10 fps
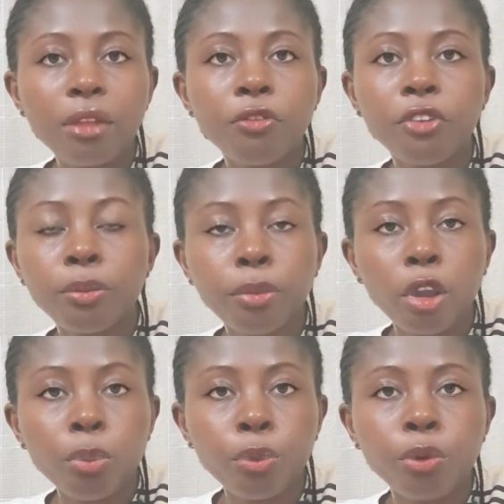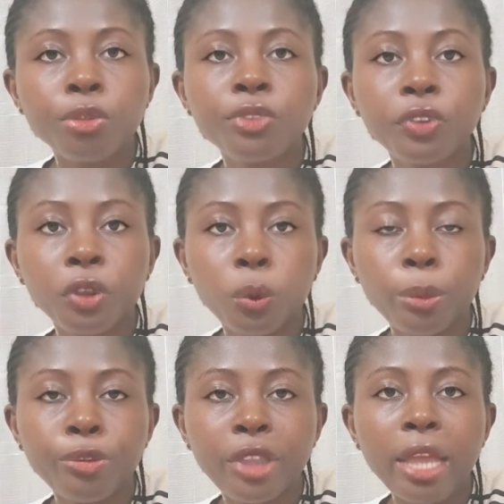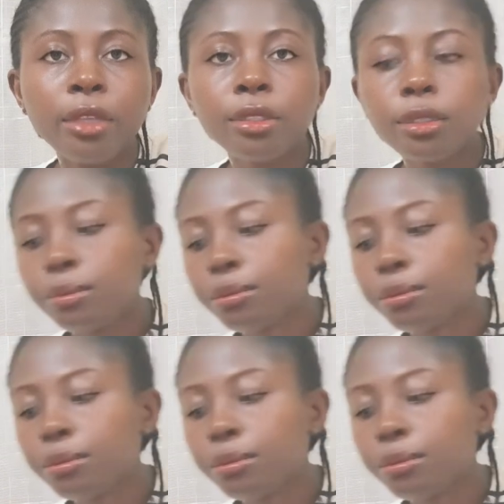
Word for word: and free blog posts for your website.